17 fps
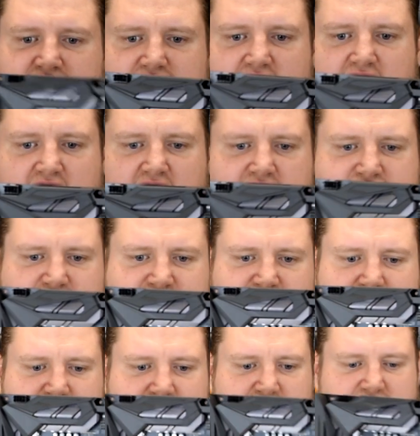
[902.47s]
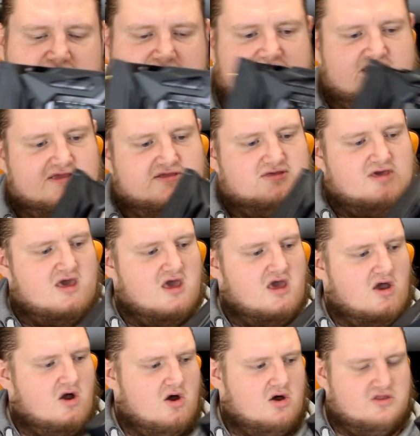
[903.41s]
there, everything that you need.
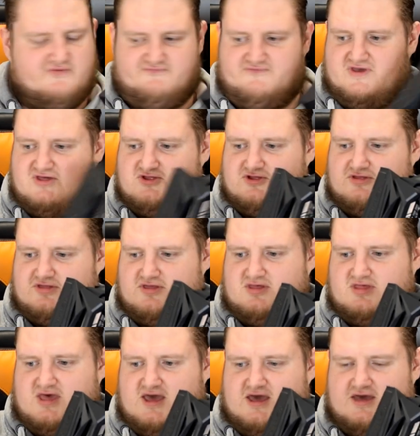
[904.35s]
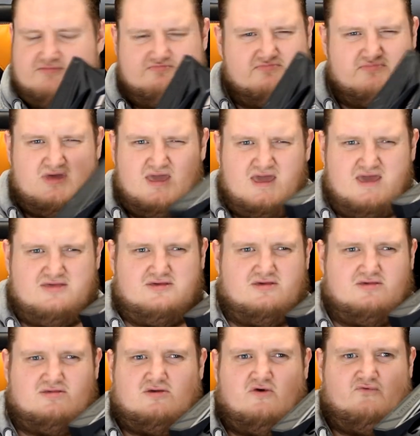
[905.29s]
All the features are there.
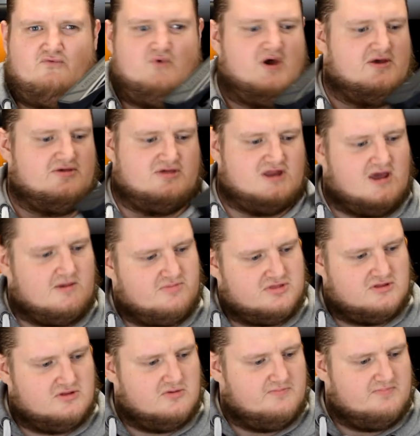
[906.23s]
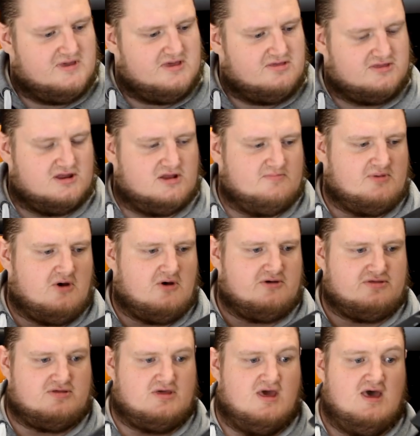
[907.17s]
ASUS software is an absolute beast and a
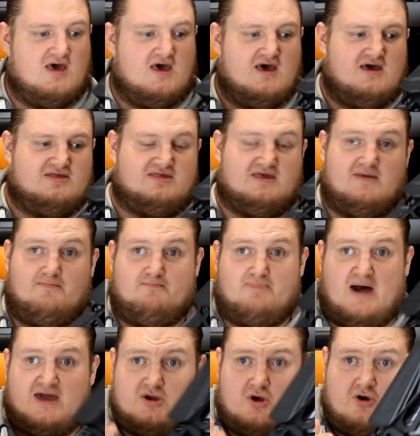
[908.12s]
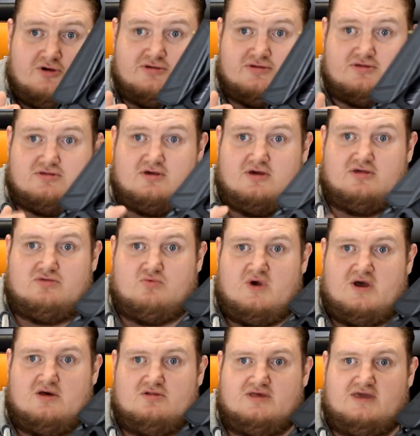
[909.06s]
boss. The BIOS as
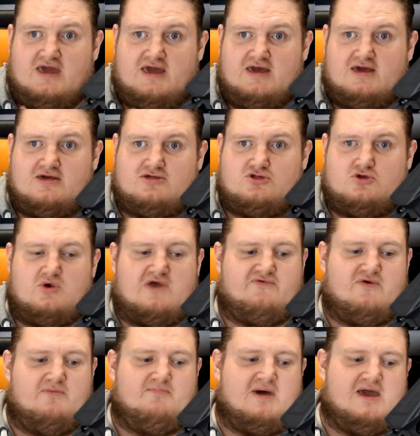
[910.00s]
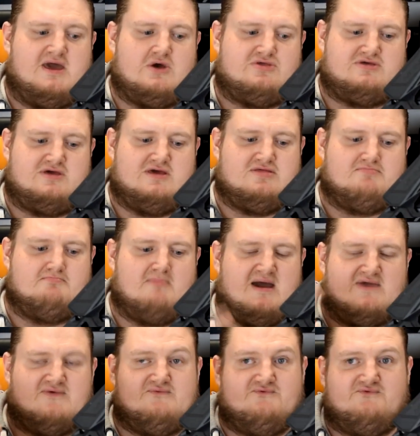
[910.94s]
well, the ASUS BIOS is
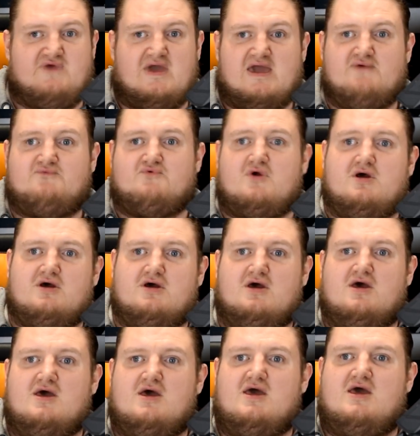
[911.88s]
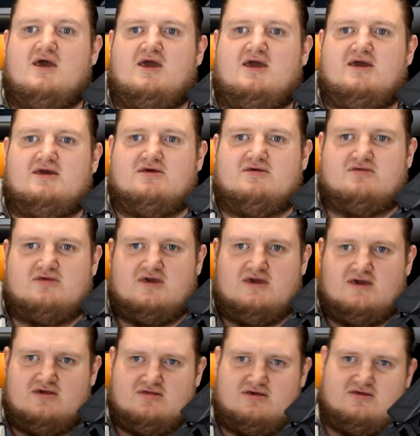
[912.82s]
my favourite. It is
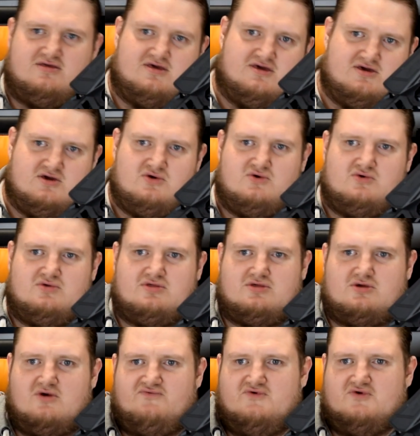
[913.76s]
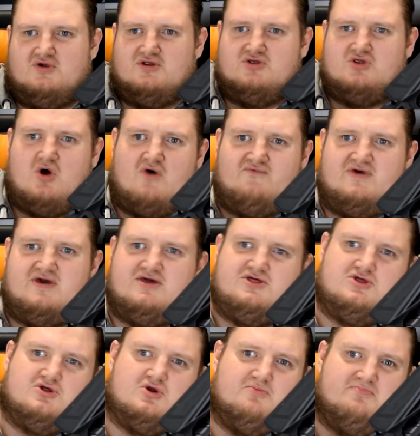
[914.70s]
easy to use, so if you're a
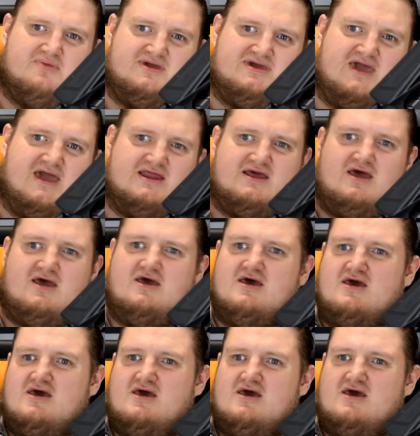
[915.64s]
novice, you're a beginner,